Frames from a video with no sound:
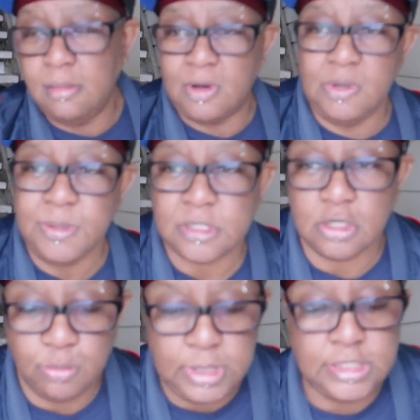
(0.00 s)
But we've been
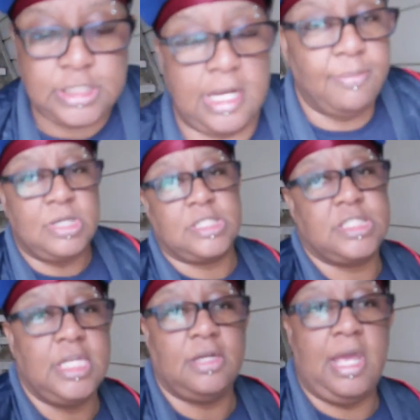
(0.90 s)
so busy and I've been
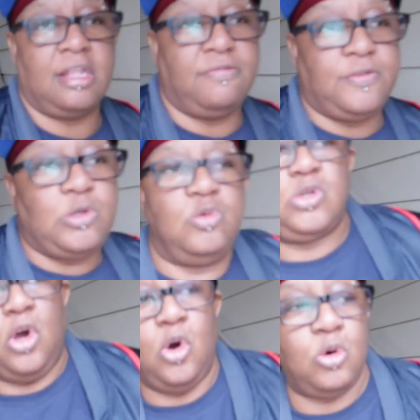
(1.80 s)
sick, had the flu,
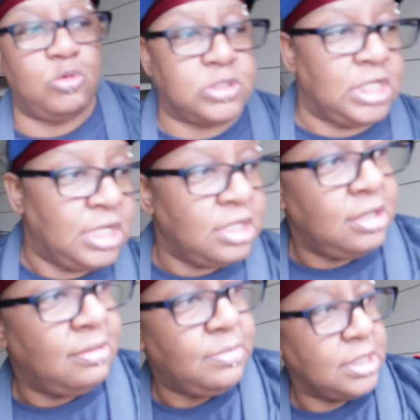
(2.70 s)
colds,
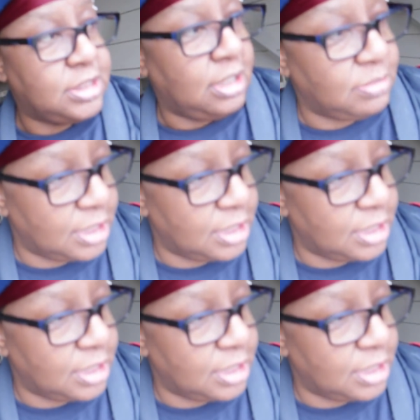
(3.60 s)
messed up